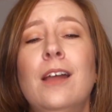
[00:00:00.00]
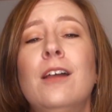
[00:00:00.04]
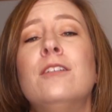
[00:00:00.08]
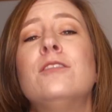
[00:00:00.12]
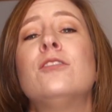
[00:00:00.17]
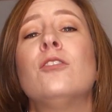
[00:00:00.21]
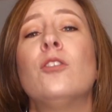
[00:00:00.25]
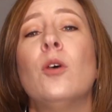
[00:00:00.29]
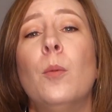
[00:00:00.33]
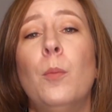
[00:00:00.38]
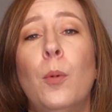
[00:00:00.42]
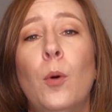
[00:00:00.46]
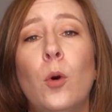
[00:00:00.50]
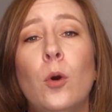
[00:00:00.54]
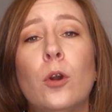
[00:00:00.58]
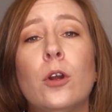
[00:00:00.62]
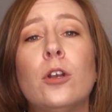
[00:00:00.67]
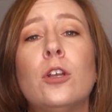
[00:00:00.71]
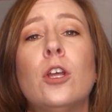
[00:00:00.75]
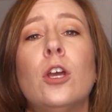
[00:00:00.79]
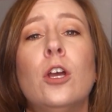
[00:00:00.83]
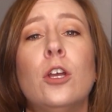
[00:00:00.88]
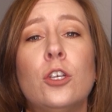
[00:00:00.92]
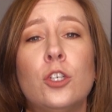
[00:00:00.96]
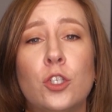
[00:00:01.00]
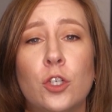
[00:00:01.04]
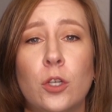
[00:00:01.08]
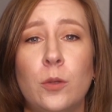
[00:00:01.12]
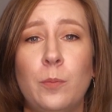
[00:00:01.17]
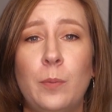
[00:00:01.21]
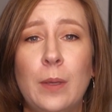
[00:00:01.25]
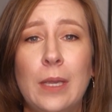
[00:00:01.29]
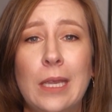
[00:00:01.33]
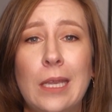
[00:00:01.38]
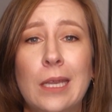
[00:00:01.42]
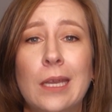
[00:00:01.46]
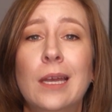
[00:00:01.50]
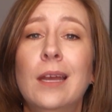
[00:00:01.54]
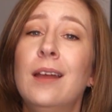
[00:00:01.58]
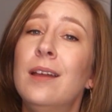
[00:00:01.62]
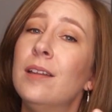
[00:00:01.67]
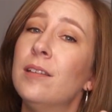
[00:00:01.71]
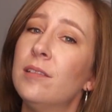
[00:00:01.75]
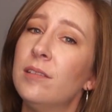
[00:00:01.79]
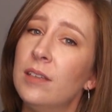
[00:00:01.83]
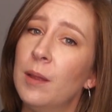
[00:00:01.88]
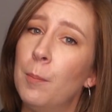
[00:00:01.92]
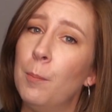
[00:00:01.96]
So the board should be
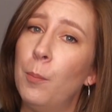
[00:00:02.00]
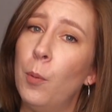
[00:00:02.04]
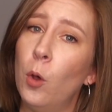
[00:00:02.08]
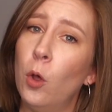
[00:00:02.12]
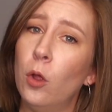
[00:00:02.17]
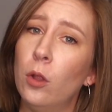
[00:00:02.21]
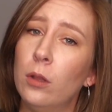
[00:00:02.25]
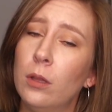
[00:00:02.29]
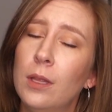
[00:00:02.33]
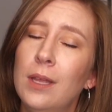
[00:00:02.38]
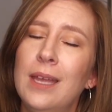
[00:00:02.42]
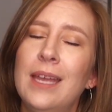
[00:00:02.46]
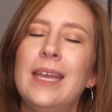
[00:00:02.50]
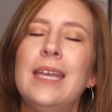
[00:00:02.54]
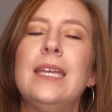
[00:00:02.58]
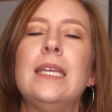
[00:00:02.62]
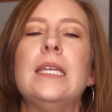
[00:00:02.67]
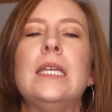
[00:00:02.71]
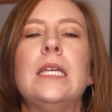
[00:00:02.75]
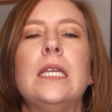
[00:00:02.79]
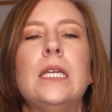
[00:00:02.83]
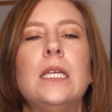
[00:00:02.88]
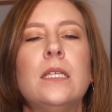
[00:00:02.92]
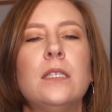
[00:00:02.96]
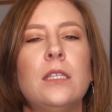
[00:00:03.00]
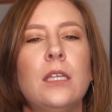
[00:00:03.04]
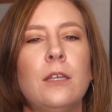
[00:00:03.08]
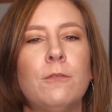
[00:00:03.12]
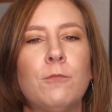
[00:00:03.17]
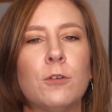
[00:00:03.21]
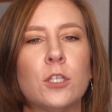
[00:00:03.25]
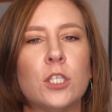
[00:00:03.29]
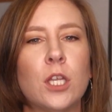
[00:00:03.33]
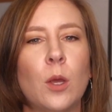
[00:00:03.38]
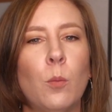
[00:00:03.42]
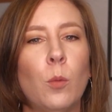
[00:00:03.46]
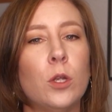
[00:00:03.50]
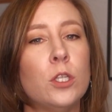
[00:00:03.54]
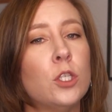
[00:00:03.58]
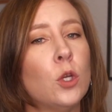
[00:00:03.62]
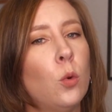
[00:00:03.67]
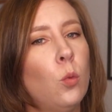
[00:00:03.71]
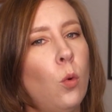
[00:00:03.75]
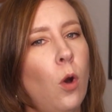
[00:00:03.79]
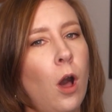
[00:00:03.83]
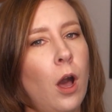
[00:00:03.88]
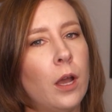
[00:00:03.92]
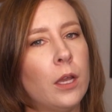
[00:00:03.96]
simple, easy for someone
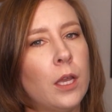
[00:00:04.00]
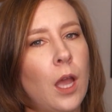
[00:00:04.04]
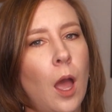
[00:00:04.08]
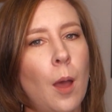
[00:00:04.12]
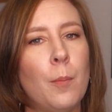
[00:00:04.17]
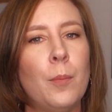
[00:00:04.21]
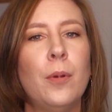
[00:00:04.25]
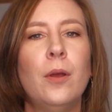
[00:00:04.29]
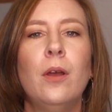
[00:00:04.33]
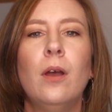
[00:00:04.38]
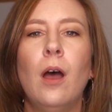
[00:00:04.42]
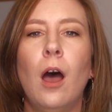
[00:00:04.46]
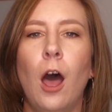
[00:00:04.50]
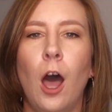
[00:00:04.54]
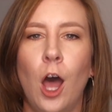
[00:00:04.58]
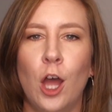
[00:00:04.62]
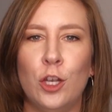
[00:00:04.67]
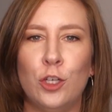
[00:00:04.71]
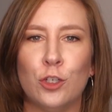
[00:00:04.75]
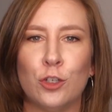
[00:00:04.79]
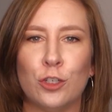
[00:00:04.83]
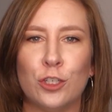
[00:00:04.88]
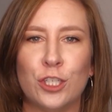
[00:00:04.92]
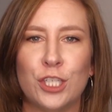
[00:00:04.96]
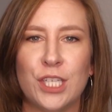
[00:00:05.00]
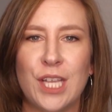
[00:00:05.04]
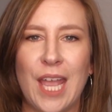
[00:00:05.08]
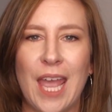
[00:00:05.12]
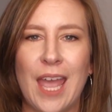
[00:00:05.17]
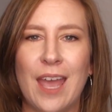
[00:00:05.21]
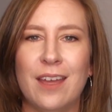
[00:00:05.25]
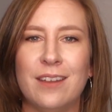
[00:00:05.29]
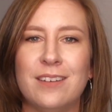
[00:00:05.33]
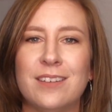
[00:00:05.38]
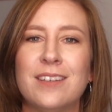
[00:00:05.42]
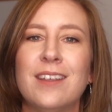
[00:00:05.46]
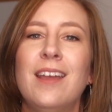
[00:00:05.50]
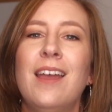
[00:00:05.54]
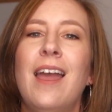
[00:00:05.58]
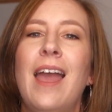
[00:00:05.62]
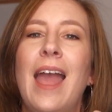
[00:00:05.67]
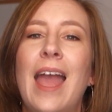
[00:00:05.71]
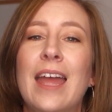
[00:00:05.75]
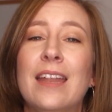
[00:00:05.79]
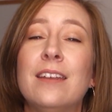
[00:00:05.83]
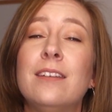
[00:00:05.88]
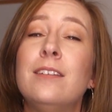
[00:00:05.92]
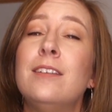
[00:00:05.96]
to walk up, understand,
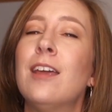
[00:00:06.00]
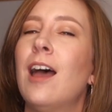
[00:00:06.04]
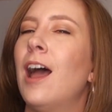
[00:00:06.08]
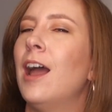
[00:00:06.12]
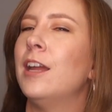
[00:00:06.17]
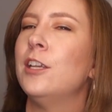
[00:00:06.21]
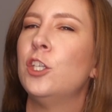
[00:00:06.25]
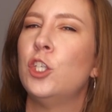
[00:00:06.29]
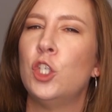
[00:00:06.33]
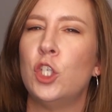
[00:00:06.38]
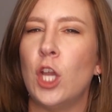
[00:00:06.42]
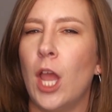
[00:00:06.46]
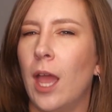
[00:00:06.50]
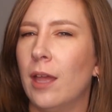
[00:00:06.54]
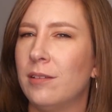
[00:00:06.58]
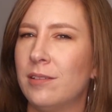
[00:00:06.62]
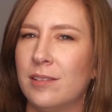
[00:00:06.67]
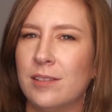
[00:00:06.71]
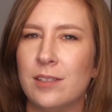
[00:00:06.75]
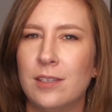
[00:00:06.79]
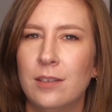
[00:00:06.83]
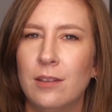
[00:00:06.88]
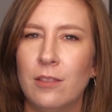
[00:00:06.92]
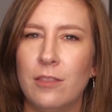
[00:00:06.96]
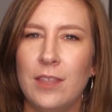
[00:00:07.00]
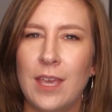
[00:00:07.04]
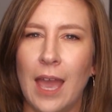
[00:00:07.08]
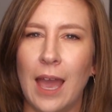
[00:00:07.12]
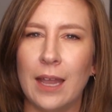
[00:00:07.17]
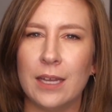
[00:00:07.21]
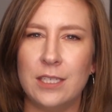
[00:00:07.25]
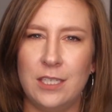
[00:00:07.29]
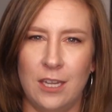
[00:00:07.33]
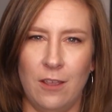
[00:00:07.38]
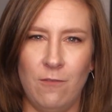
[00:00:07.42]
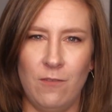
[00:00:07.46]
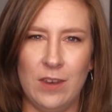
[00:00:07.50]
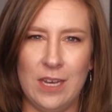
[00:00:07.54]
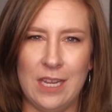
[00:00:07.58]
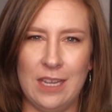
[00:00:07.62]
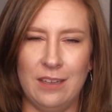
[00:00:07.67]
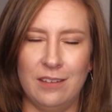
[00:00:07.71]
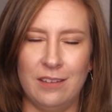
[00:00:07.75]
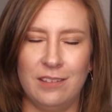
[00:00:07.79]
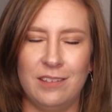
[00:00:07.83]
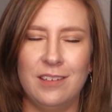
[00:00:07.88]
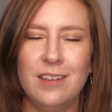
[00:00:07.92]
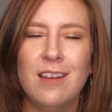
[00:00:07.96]
and digest the
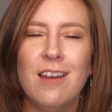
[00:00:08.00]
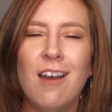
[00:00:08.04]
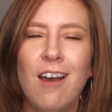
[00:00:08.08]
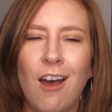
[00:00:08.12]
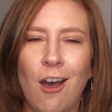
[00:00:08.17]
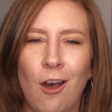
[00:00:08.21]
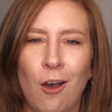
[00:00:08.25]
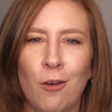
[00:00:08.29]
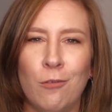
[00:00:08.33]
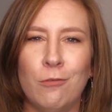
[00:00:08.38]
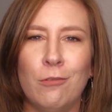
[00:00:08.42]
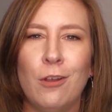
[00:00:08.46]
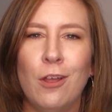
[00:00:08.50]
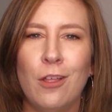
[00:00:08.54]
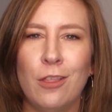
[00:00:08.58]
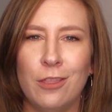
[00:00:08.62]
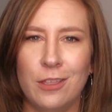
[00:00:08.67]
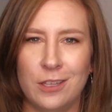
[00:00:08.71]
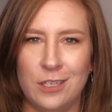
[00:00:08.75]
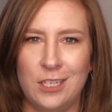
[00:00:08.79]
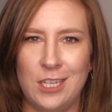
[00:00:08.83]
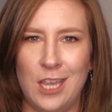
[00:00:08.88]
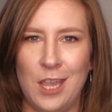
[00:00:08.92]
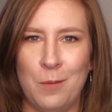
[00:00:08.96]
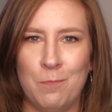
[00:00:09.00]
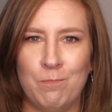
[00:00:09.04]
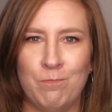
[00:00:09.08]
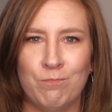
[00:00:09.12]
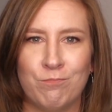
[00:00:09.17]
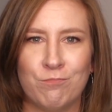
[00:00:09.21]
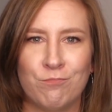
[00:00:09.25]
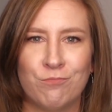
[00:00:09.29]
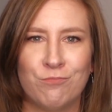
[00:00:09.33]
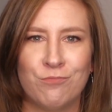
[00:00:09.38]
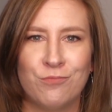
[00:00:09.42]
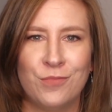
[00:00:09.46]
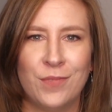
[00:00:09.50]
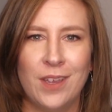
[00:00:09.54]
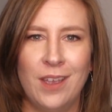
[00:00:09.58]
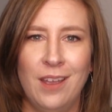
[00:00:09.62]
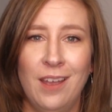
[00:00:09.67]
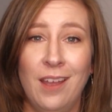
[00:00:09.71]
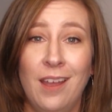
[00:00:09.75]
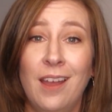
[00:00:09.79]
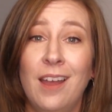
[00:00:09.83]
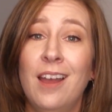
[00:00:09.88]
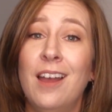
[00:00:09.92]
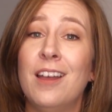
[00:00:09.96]
activities of the team.
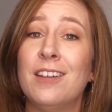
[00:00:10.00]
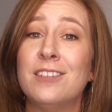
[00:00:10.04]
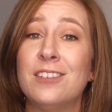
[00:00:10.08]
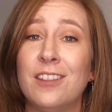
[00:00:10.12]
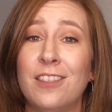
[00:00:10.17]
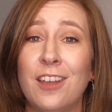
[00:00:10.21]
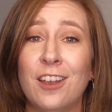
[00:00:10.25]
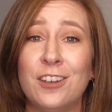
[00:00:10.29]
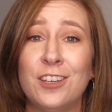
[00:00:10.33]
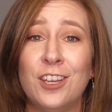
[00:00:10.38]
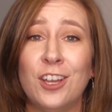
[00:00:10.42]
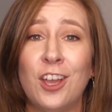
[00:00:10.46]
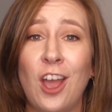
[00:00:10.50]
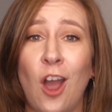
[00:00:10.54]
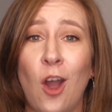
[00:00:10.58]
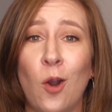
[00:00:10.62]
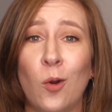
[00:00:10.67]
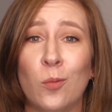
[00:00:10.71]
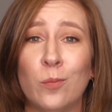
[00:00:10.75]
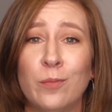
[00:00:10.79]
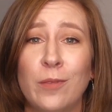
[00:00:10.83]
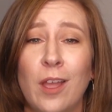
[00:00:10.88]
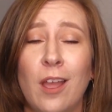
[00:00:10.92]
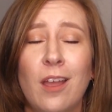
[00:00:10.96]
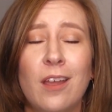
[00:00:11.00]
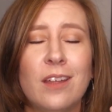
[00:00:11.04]
So there you go.